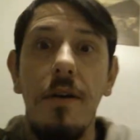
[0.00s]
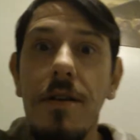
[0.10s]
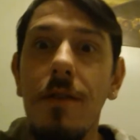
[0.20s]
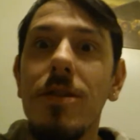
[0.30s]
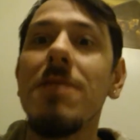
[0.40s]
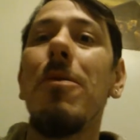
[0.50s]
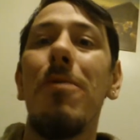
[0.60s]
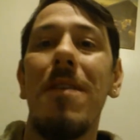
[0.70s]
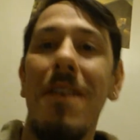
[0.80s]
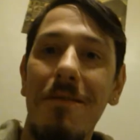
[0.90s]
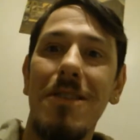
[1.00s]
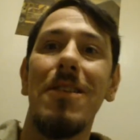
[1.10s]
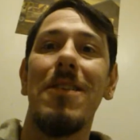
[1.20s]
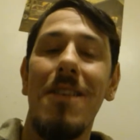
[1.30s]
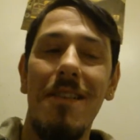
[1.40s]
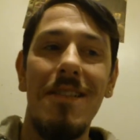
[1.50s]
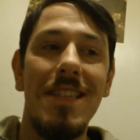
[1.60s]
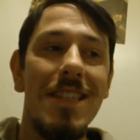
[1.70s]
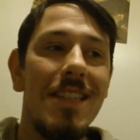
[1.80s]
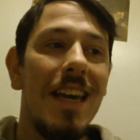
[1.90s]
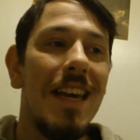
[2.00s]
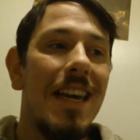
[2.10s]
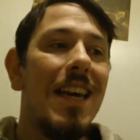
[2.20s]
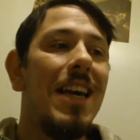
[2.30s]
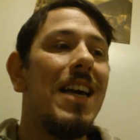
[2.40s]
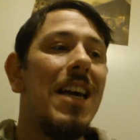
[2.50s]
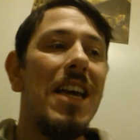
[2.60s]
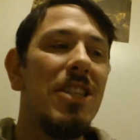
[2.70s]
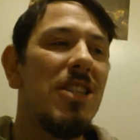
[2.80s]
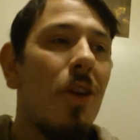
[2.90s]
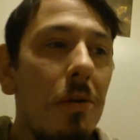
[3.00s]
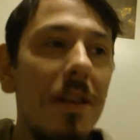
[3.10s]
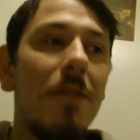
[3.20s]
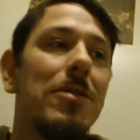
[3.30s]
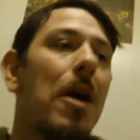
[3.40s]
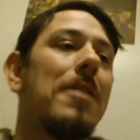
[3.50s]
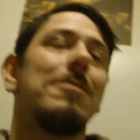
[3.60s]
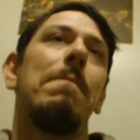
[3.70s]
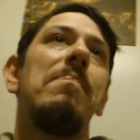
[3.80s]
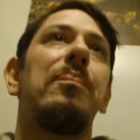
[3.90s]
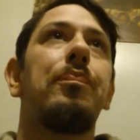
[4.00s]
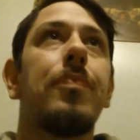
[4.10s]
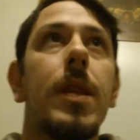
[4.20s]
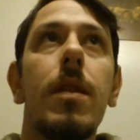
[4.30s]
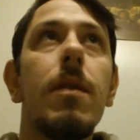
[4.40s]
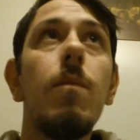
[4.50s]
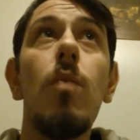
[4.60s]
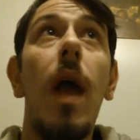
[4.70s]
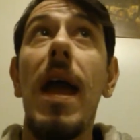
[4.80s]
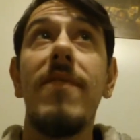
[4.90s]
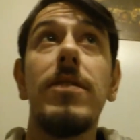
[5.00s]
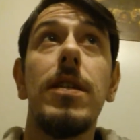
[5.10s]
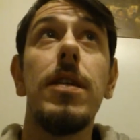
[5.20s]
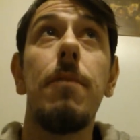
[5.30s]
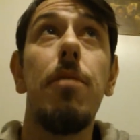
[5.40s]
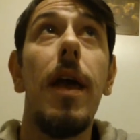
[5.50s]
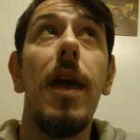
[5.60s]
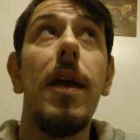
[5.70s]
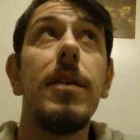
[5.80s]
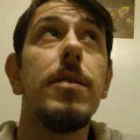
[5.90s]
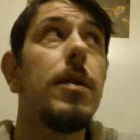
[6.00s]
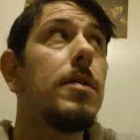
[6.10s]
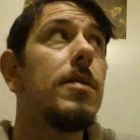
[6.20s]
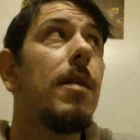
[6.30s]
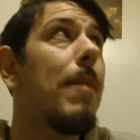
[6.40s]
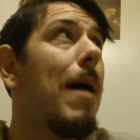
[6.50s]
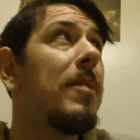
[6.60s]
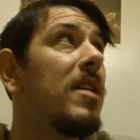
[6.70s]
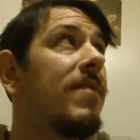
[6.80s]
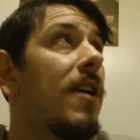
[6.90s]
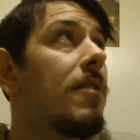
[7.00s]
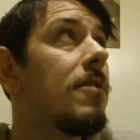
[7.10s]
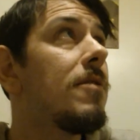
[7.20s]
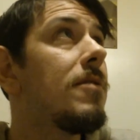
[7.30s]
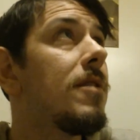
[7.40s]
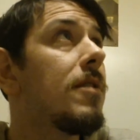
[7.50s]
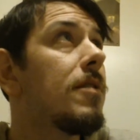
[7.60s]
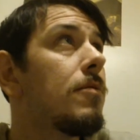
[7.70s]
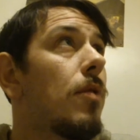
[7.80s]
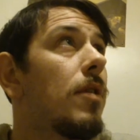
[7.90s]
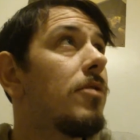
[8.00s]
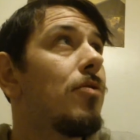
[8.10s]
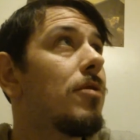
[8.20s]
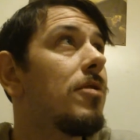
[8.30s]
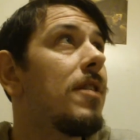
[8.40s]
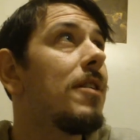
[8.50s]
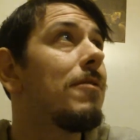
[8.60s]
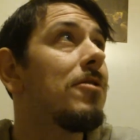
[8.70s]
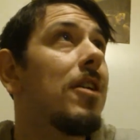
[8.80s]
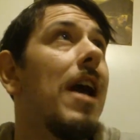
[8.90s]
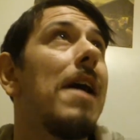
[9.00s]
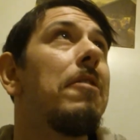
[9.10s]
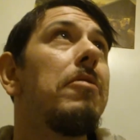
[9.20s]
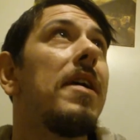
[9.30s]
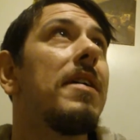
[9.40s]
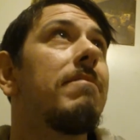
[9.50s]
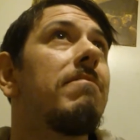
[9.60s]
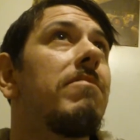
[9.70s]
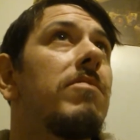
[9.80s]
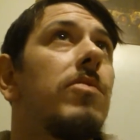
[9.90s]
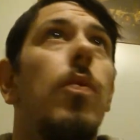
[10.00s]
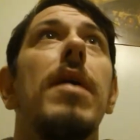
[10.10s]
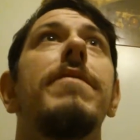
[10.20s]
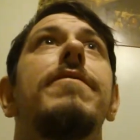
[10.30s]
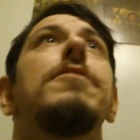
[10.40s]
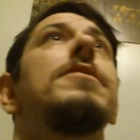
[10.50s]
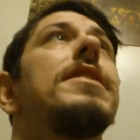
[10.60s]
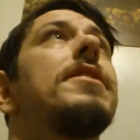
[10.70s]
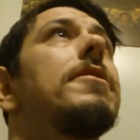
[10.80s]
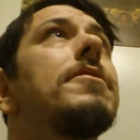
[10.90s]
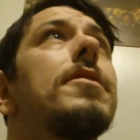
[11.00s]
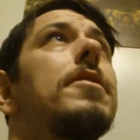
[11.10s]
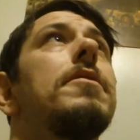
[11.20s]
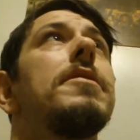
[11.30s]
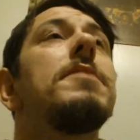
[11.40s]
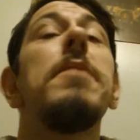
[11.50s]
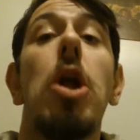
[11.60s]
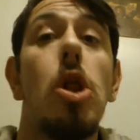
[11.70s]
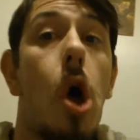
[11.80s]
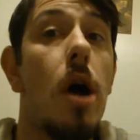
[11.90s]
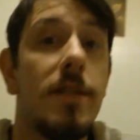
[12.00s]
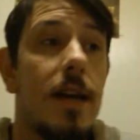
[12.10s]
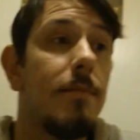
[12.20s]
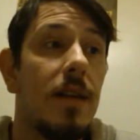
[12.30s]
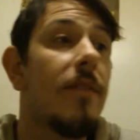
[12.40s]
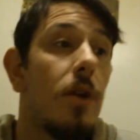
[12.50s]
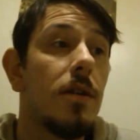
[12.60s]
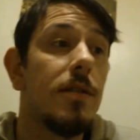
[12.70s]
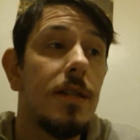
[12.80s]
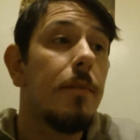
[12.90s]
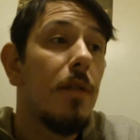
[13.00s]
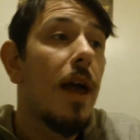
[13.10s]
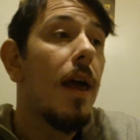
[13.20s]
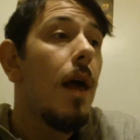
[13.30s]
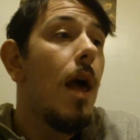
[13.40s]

it was smooth it was good it was just like it just totally was awesome I haven't seen a play since the Bomb-itty of Errors, the Royal George Theater in Chicago, like 12, 13 years ago. It's been a long time since I've gone to see a play.